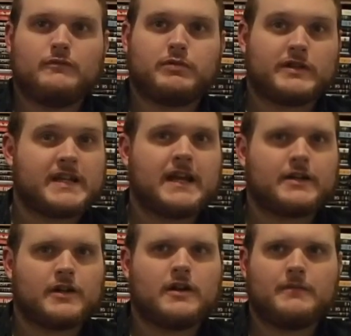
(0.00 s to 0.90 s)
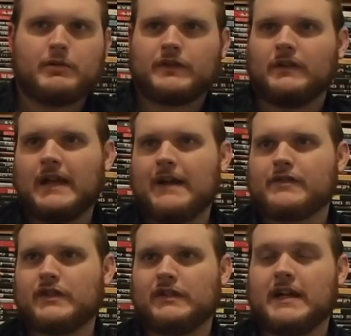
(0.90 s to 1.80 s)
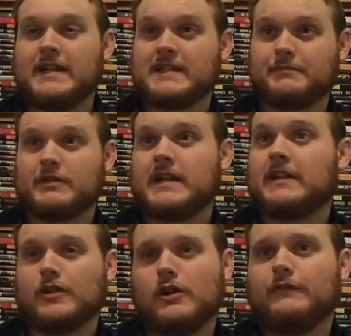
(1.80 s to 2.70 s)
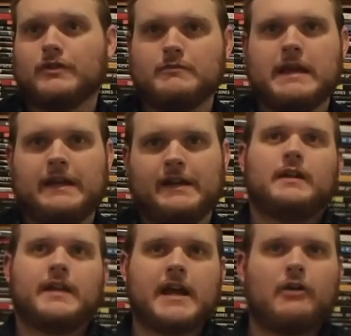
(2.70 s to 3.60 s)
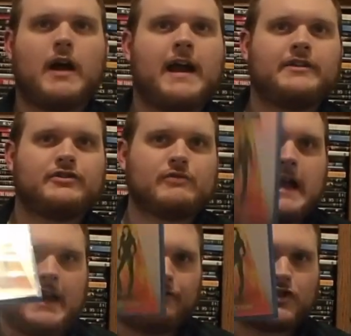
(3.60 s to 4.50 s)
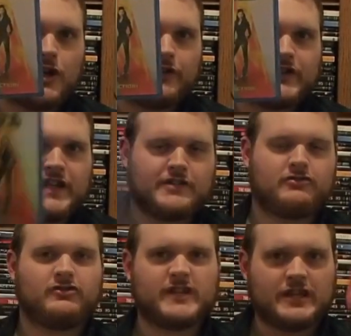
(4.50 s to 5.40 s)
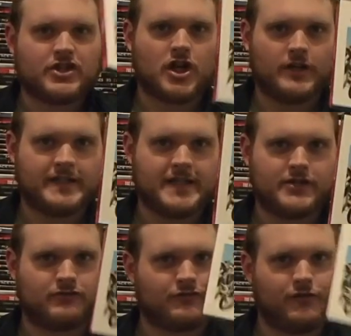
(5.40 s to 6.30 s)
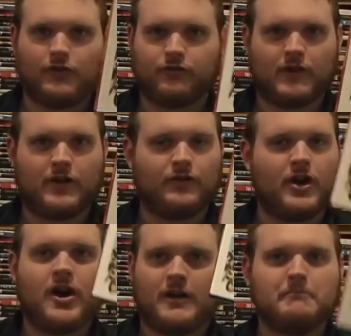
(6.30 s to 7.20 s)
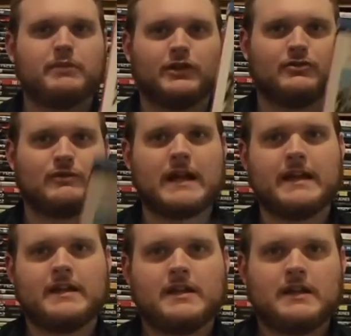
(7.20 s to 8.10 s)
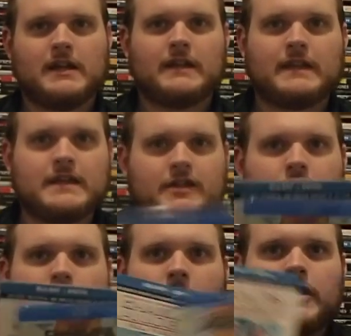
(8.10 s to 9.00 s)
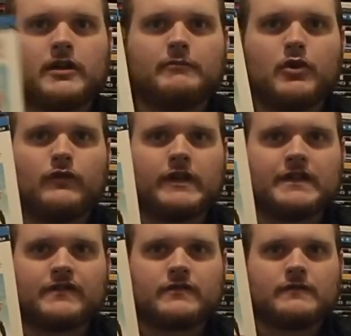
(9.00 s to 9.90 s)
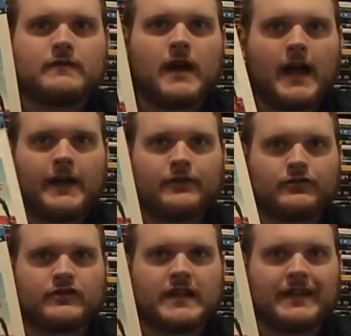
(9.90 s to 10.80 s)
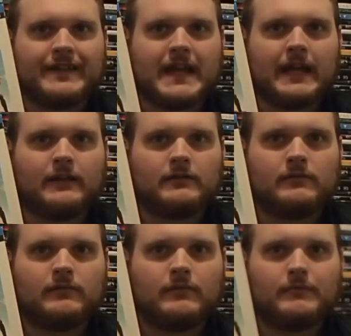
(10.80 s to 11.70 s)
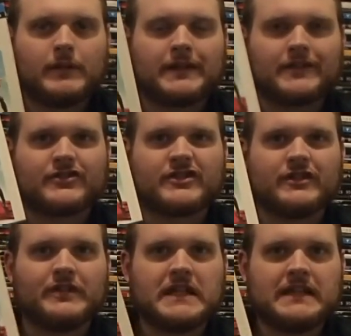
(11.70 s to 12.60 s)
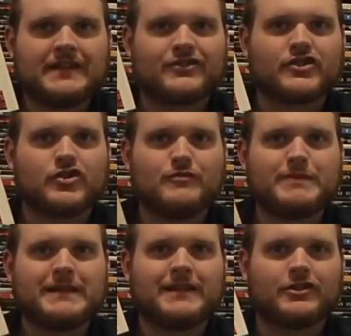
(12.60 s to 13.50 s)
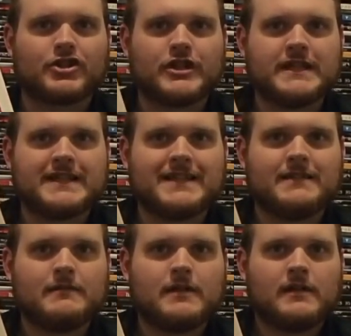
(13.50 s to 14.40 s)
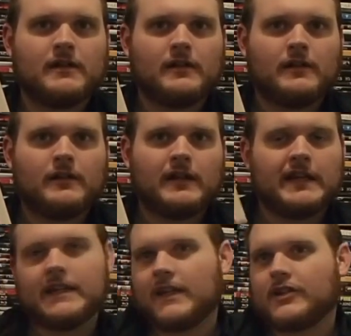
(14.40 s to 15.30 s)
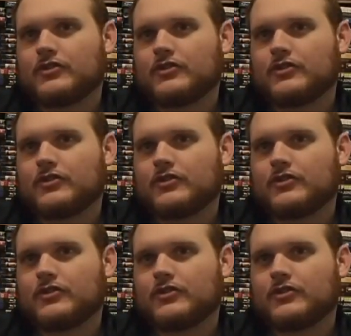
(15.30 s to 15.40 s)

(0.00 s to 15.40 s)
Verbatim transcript: protect her and put their lives on the lines to protect all of humanity. Now, I do have Charlie's Angels and Charlie's Angels Full Throttle on Blu-ray. These are not good movies. I understand that. But they're silly, they're stupid, they're cheesy, and you can get